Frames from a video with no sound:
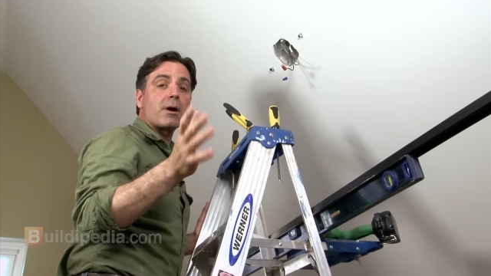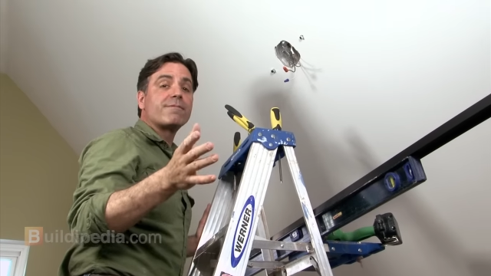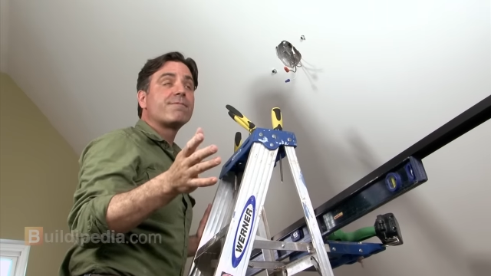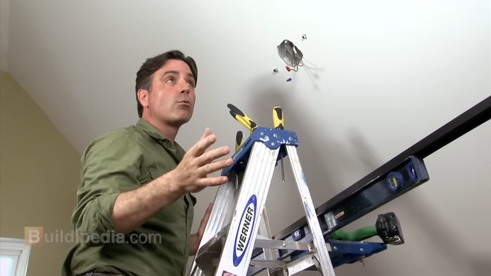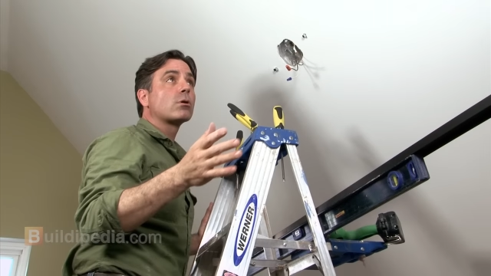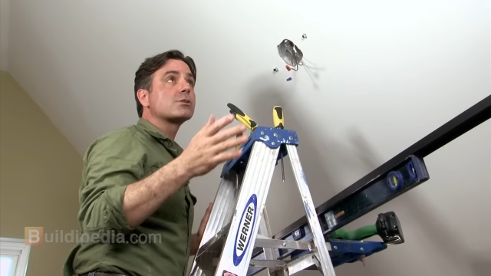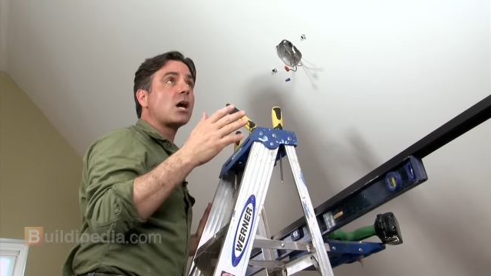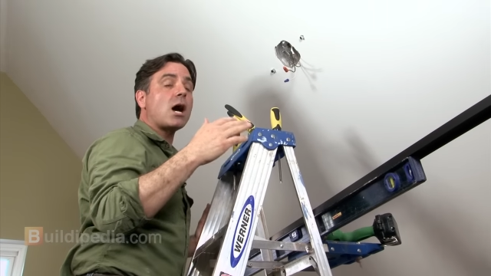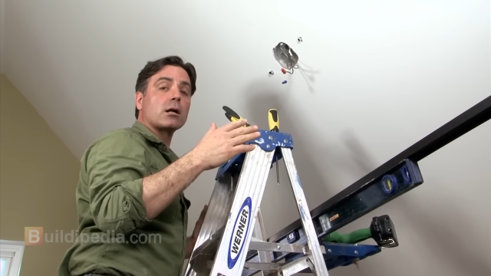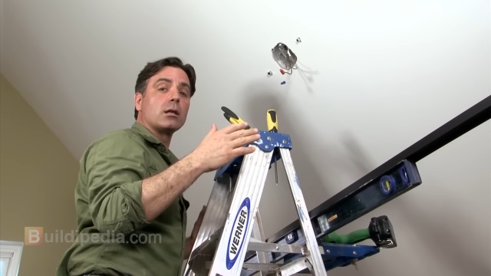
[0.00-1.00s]
my four
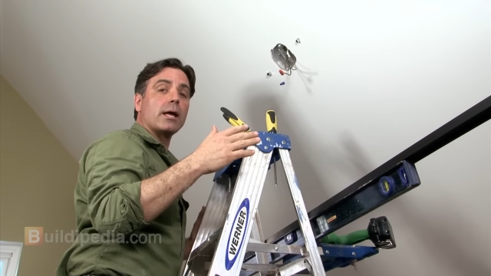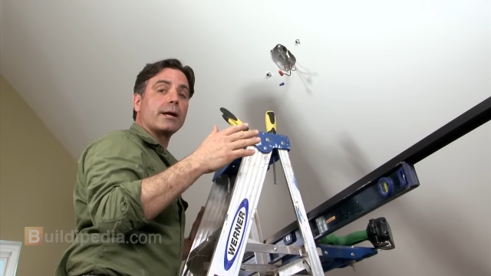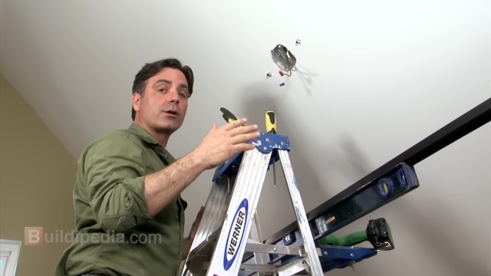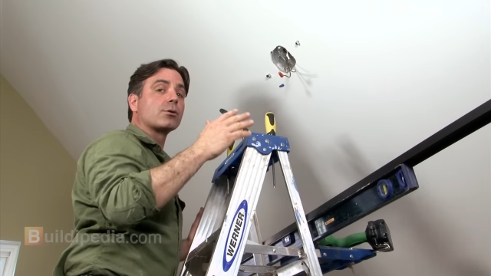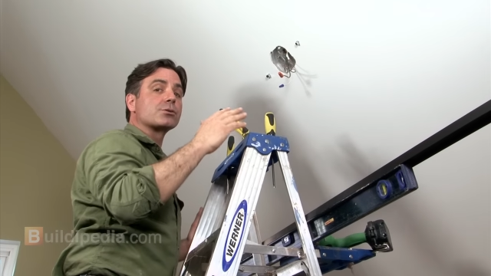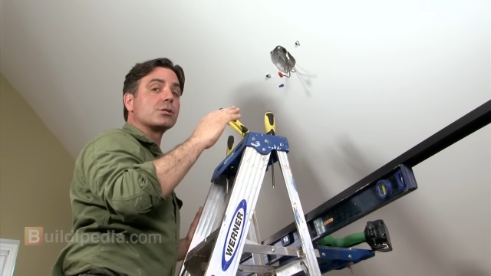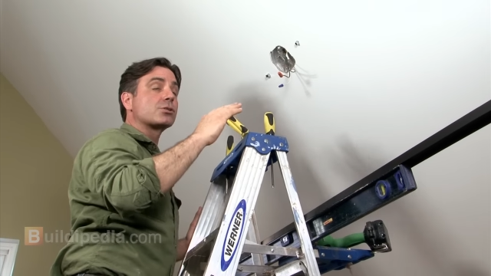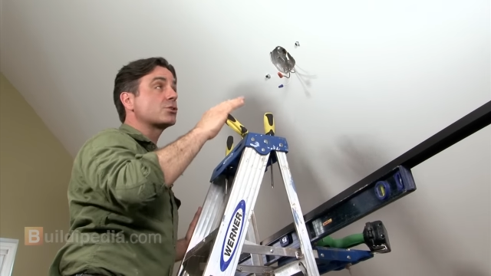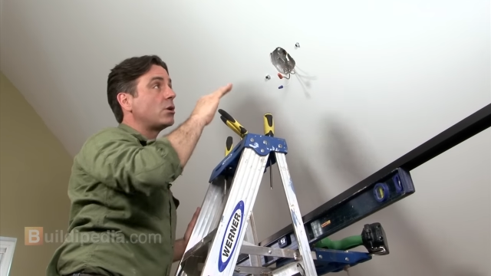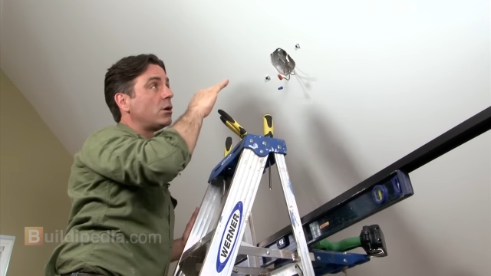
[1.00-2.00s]
toggle anchors
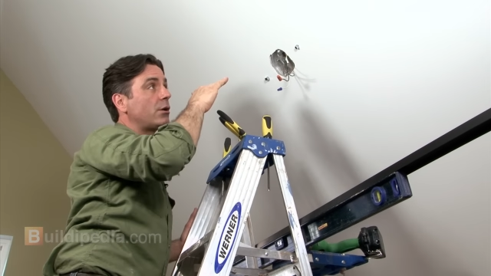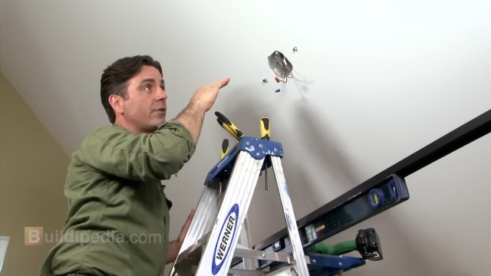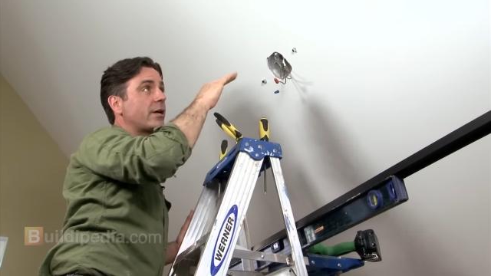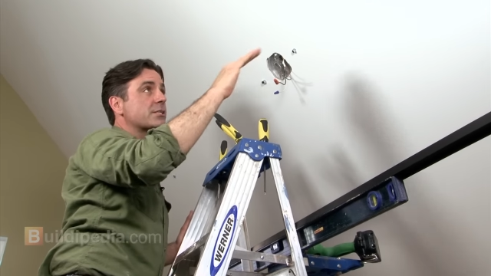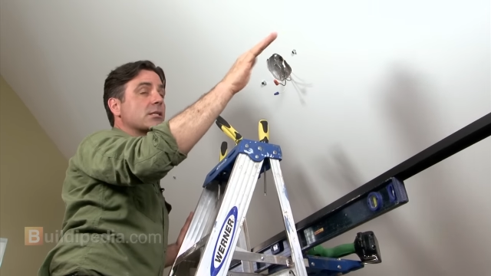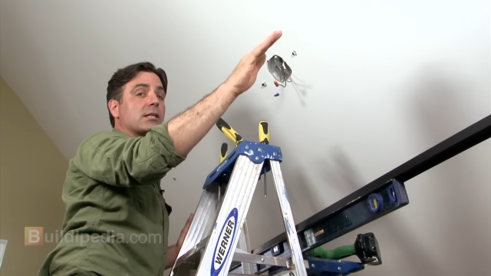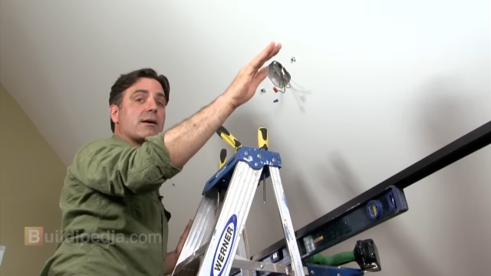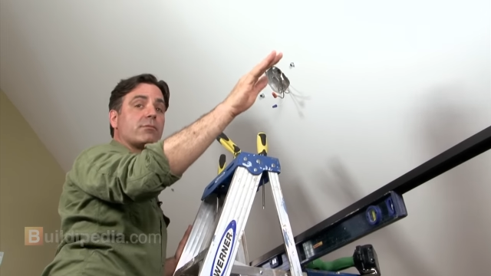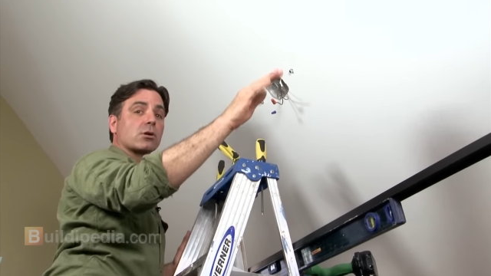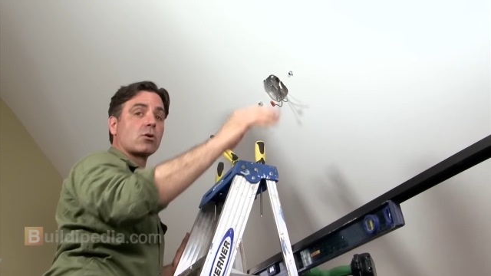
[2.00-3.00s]
installed nice and
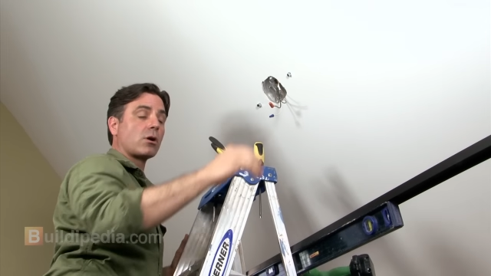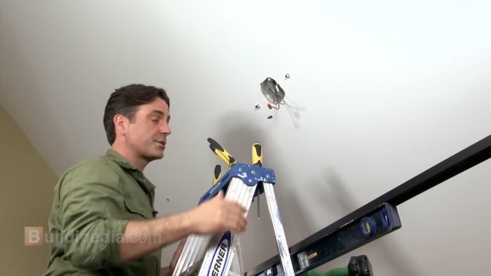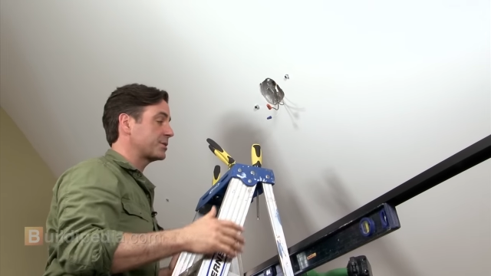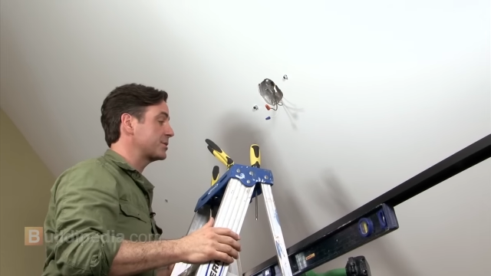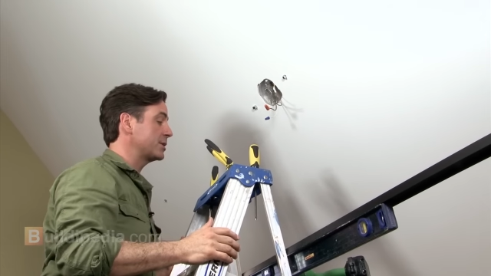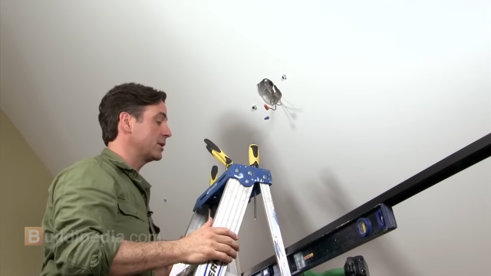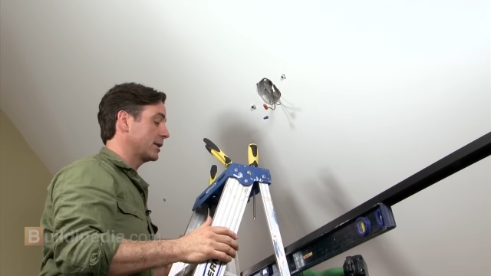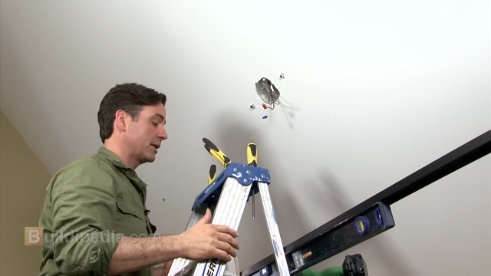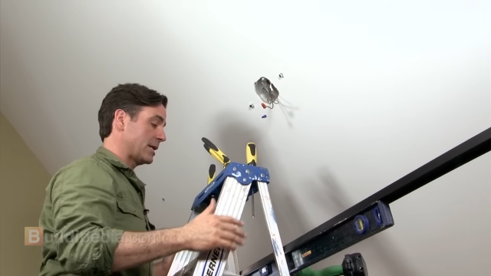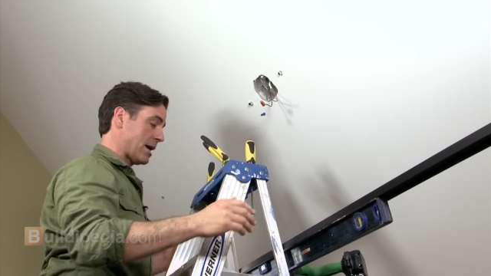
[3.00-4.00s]
level across the
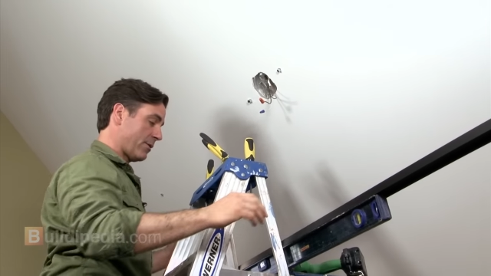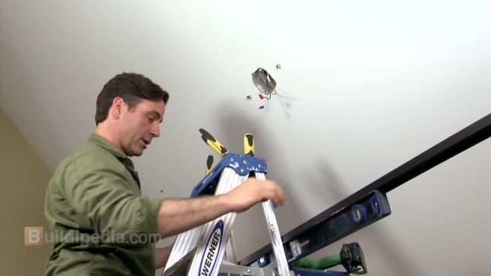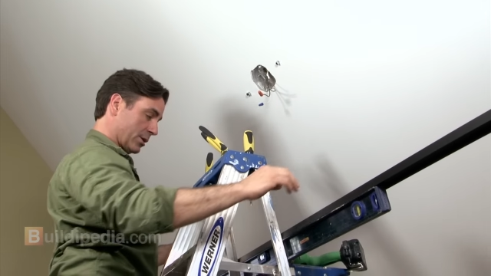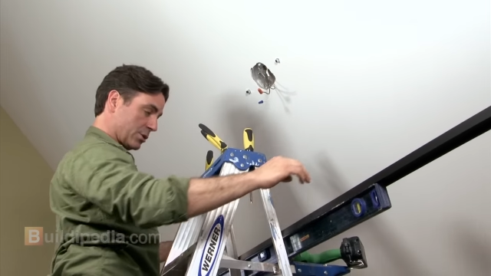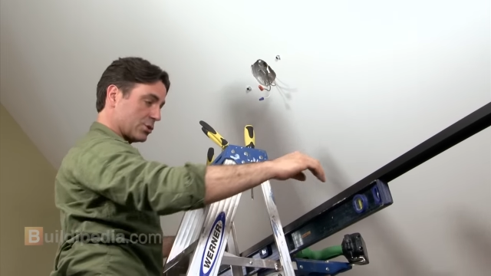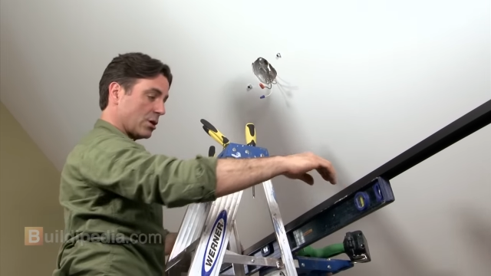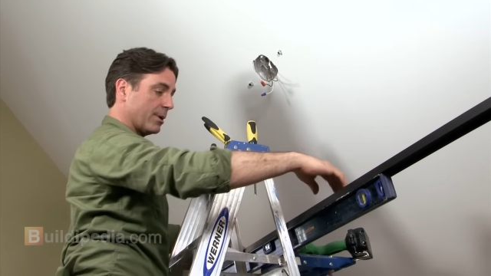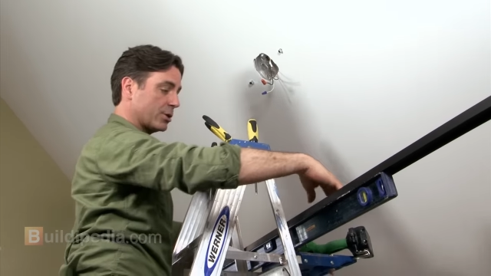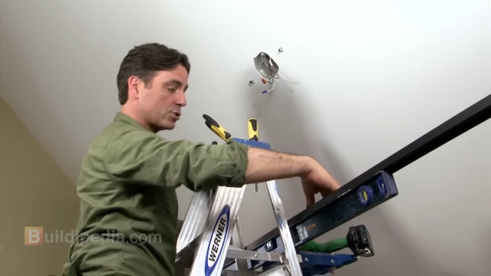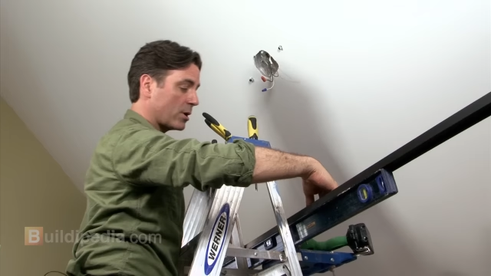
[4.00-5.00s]
ceiling and now I can install
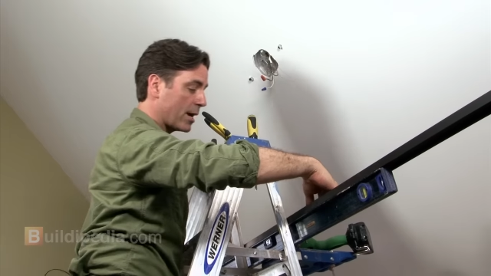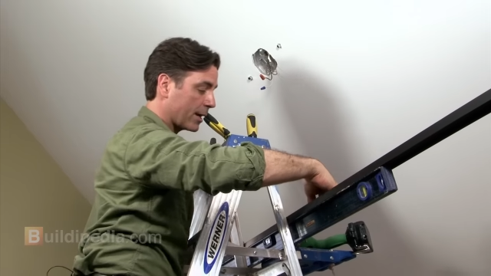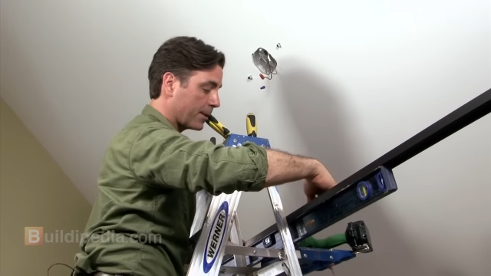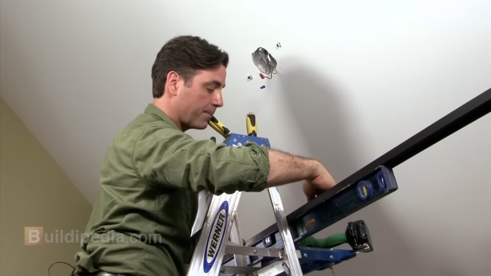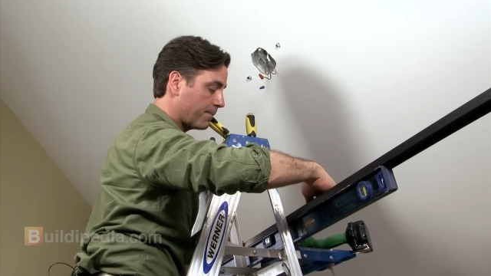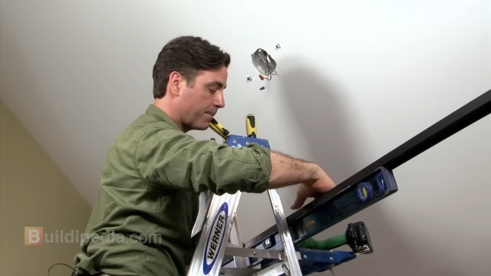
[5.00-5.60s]
my track.